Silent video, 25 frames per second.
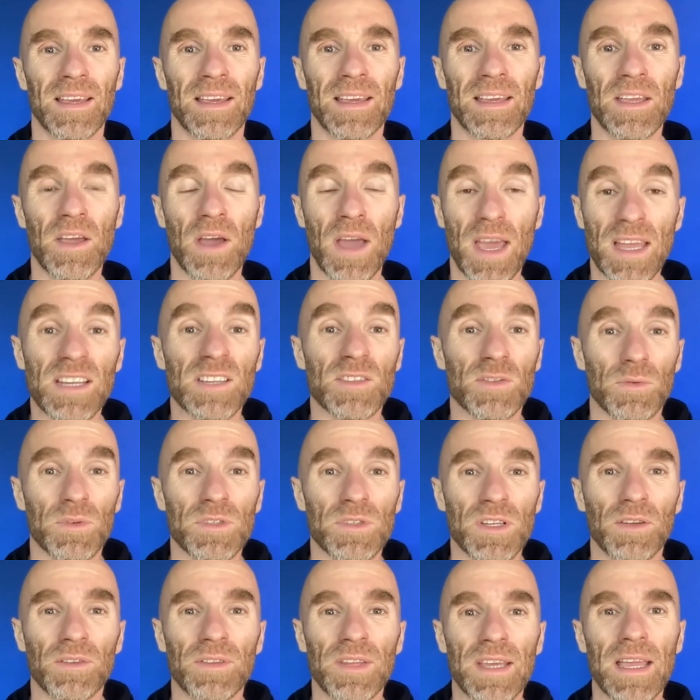Yeah, and as a
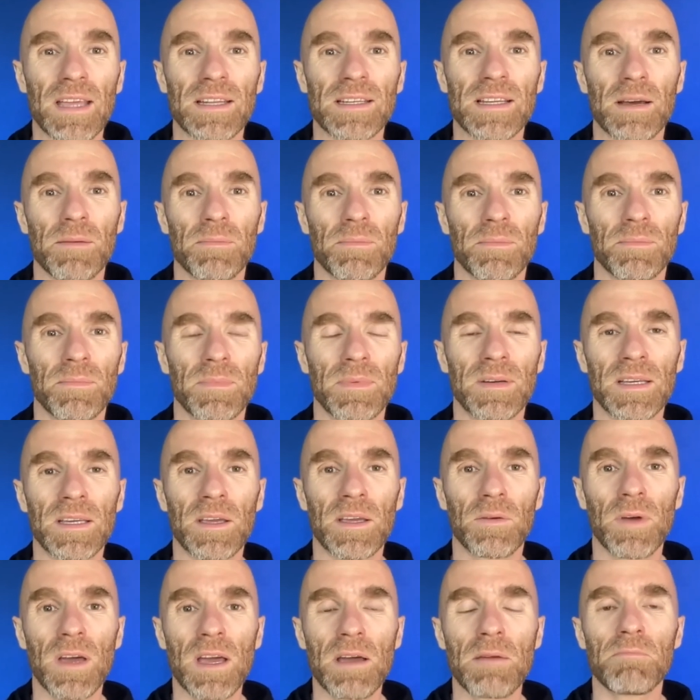result, they end up,
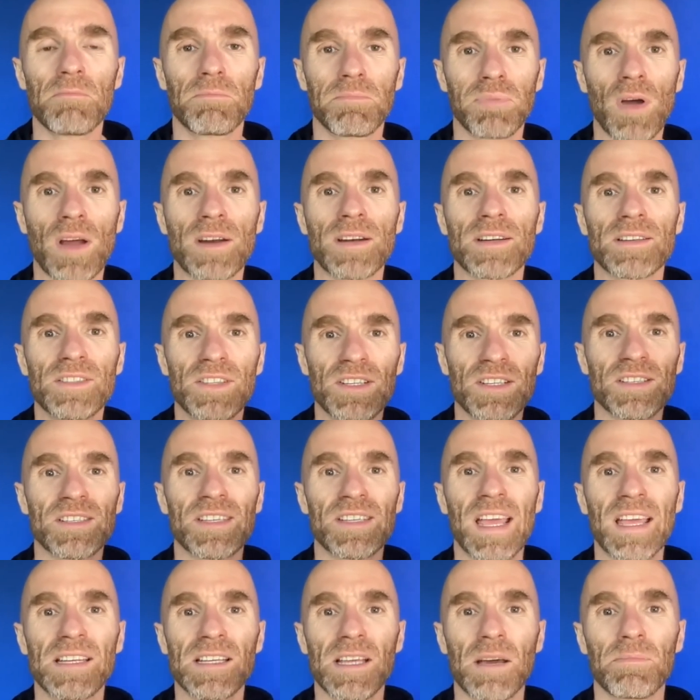prodigies
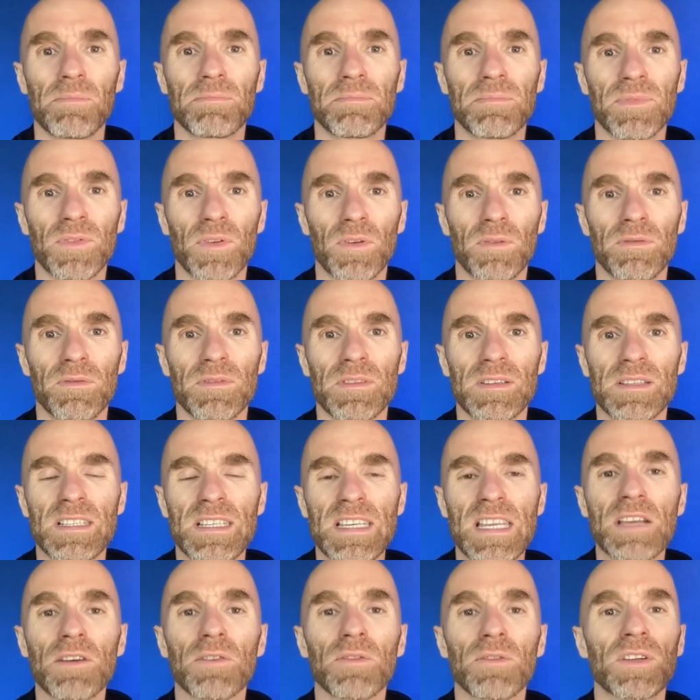end up sort of
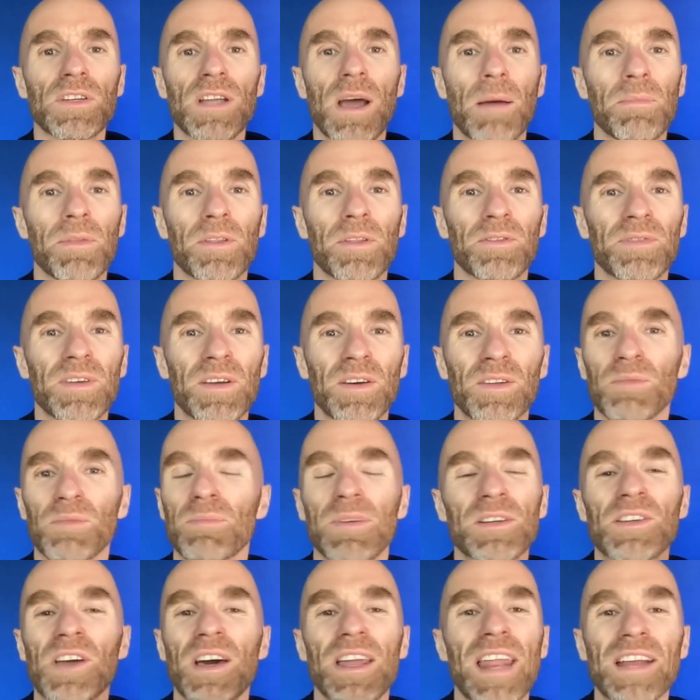near the top of their field,
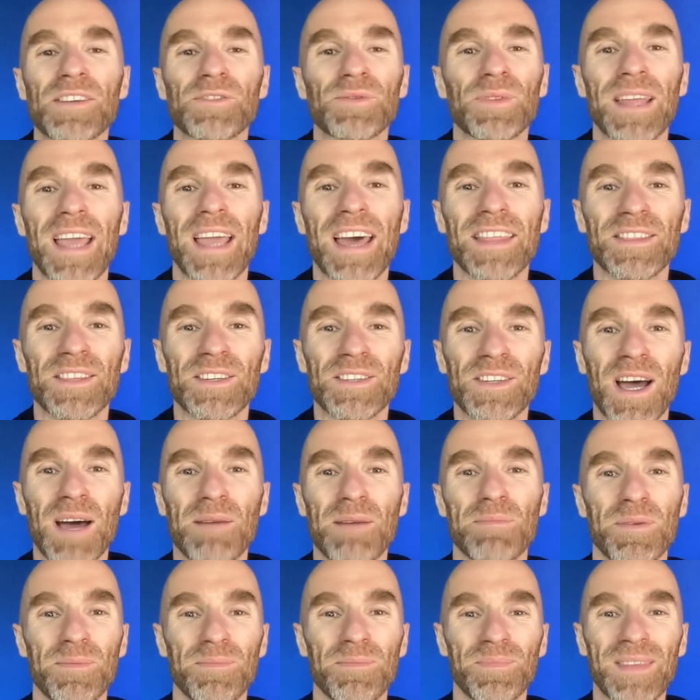but not actually at the top.
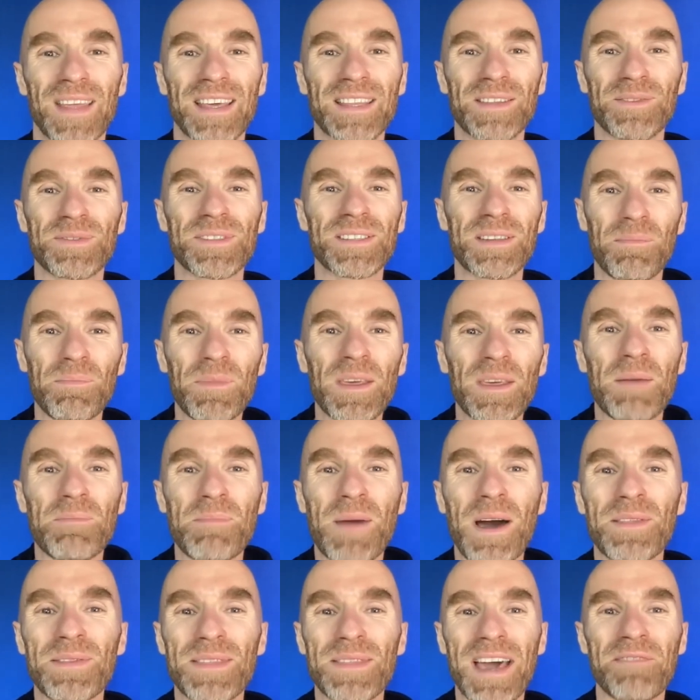And there was something
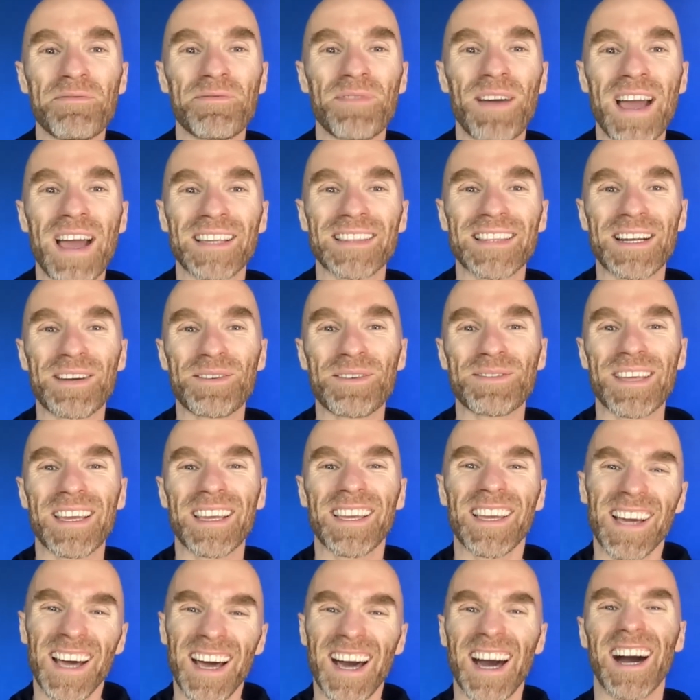about that fact that I was like,